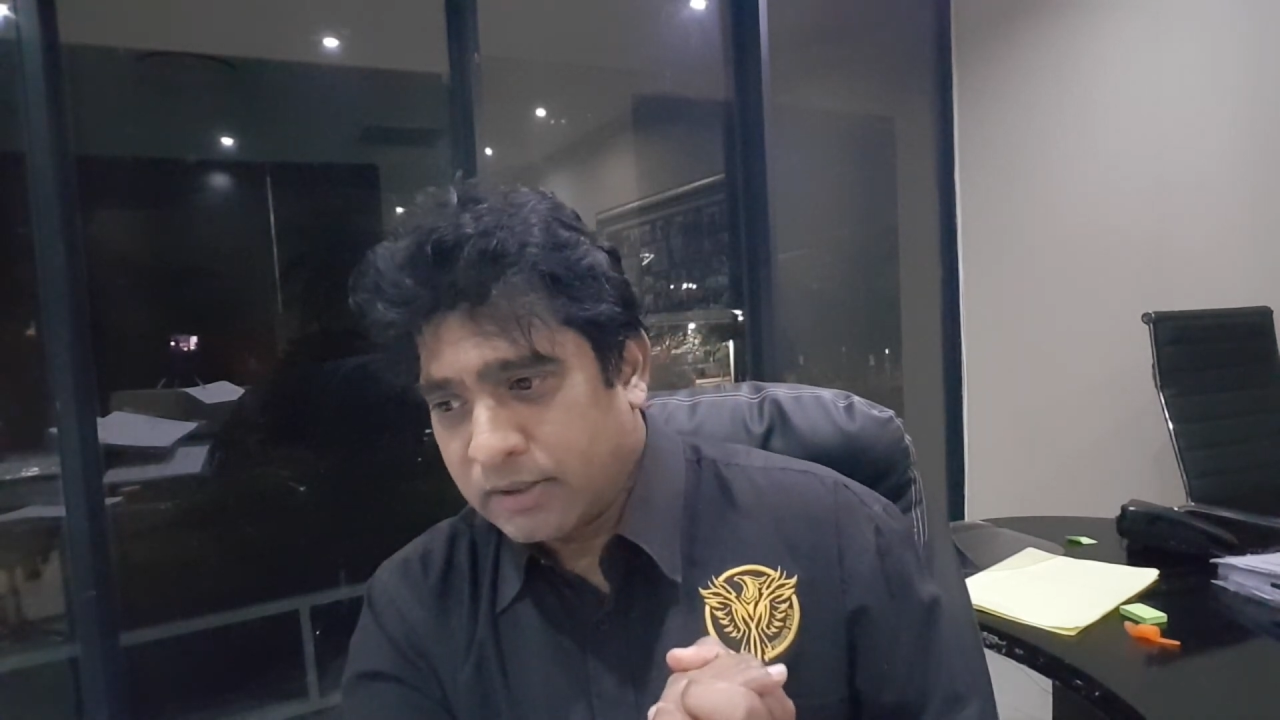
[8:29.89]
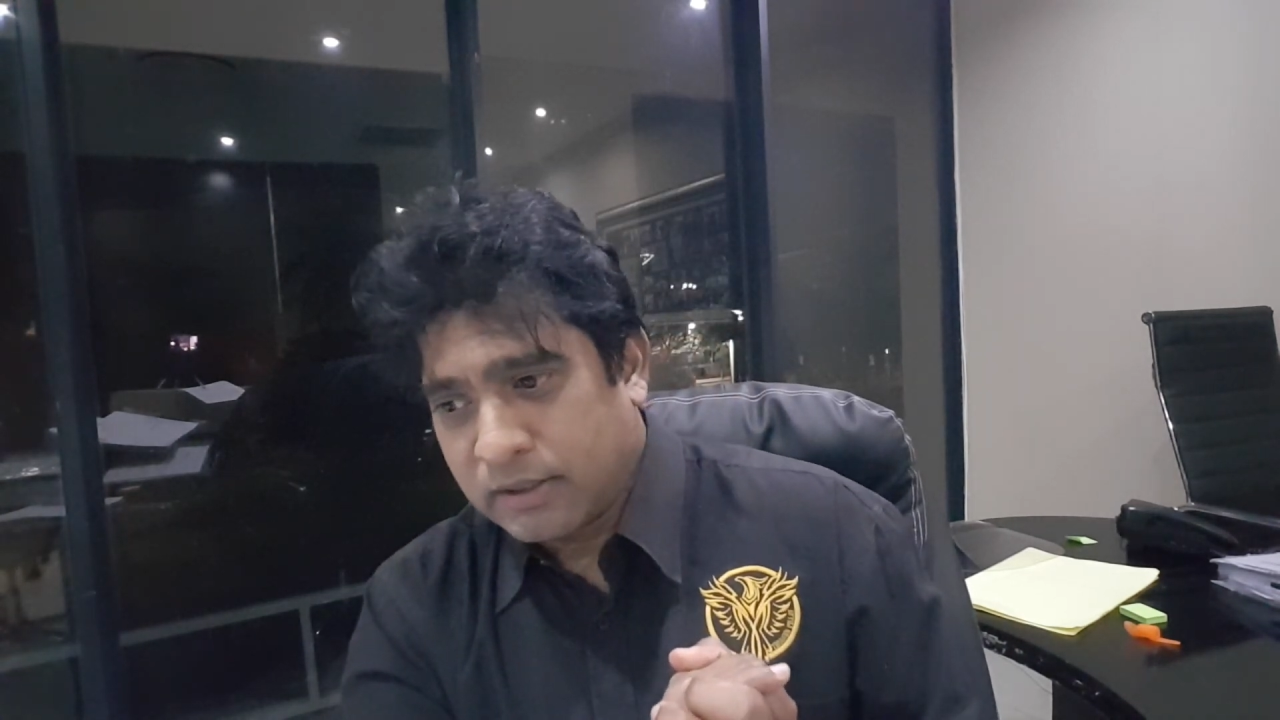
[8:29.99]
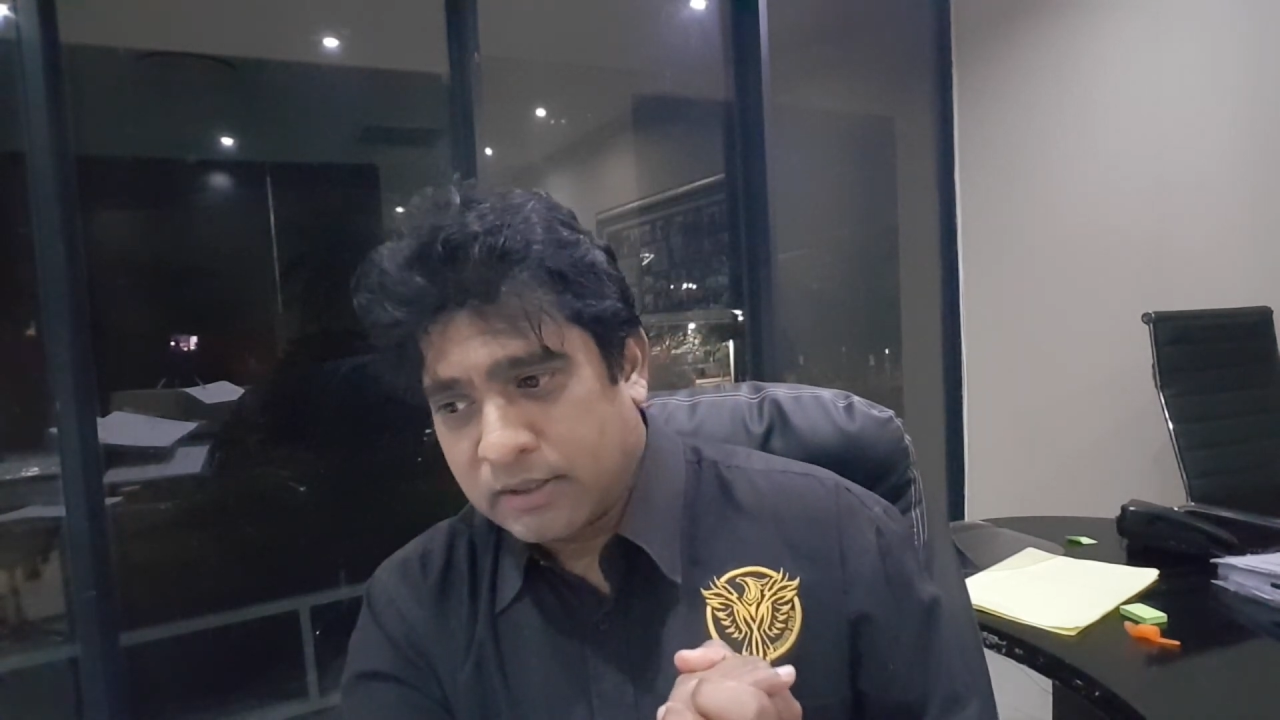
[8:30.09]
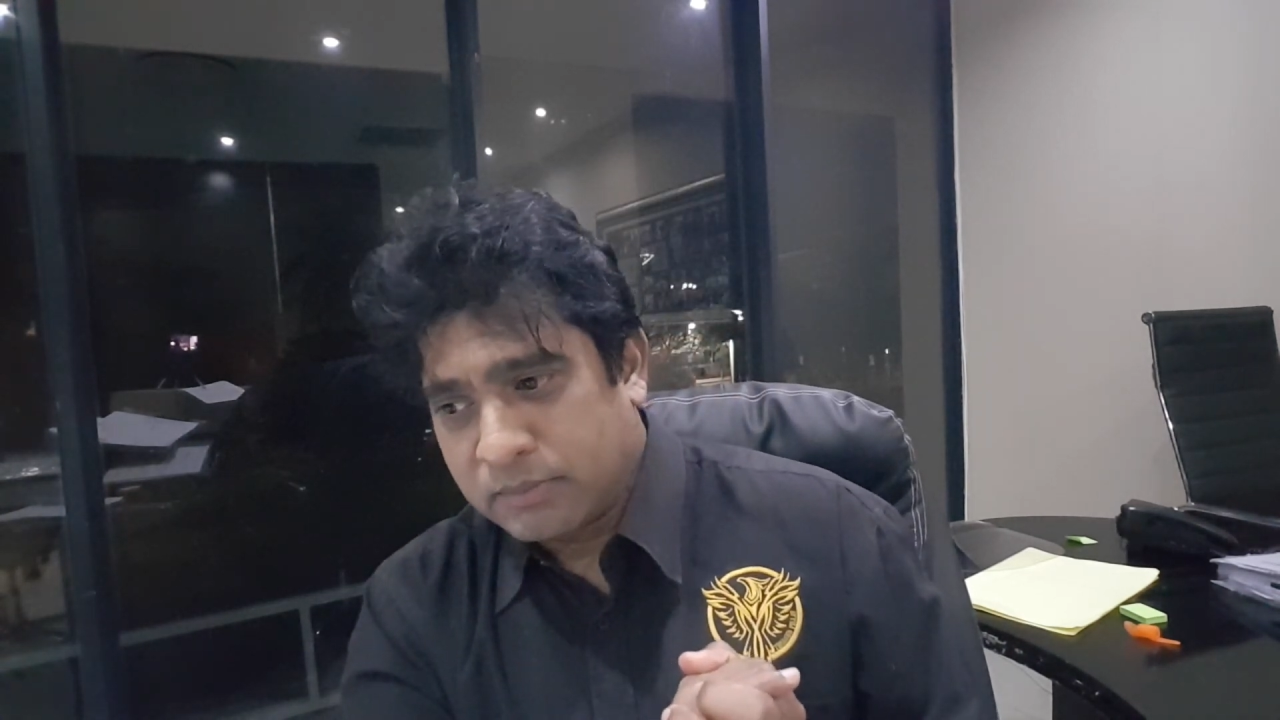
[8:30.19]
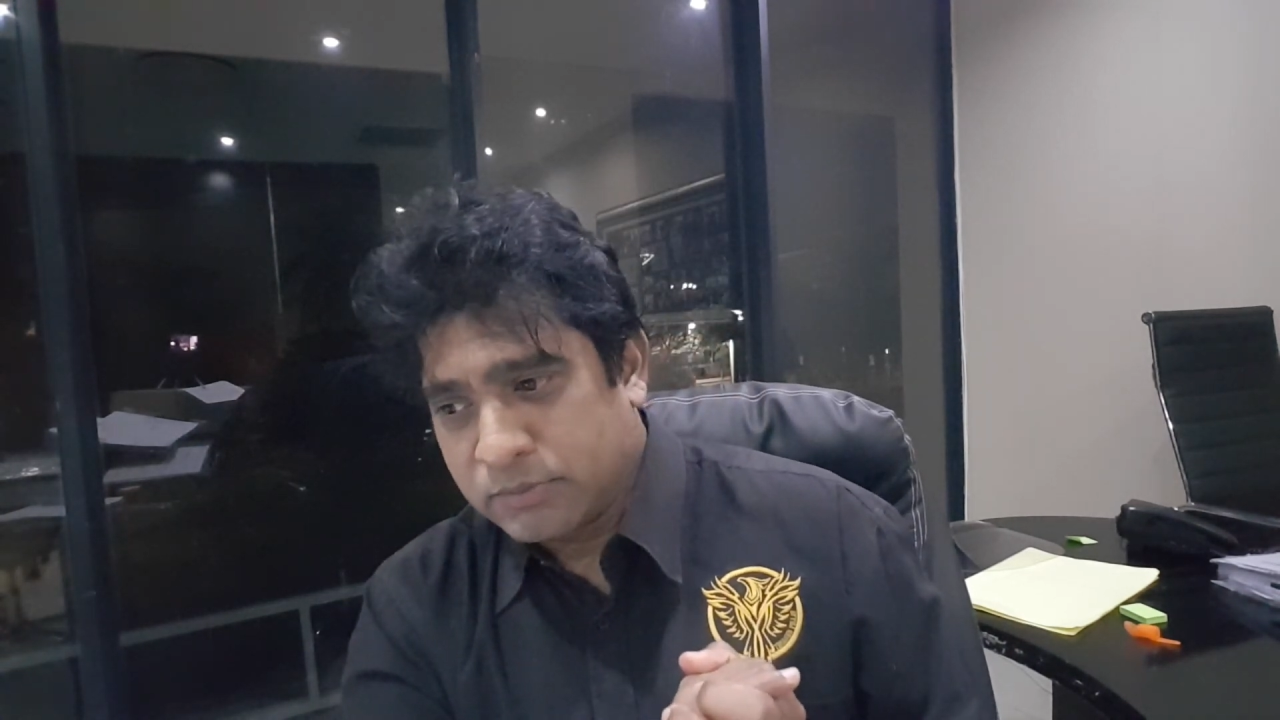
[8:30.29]

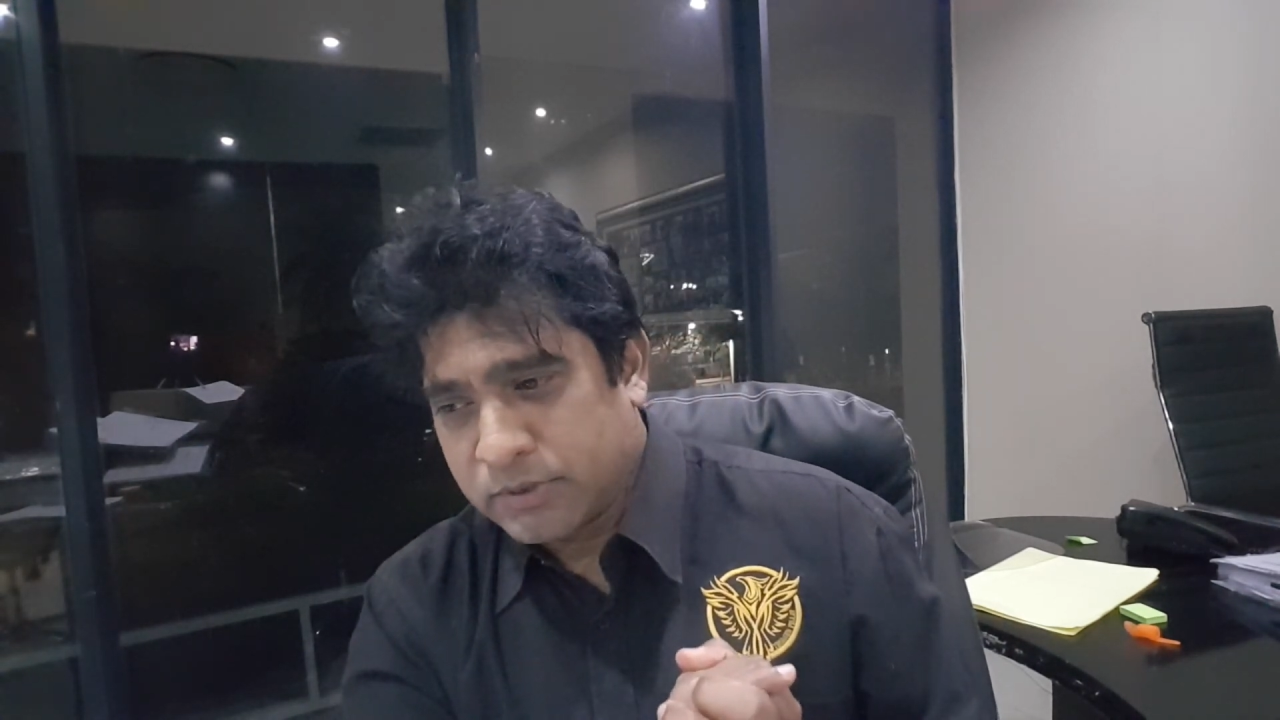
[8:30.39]
to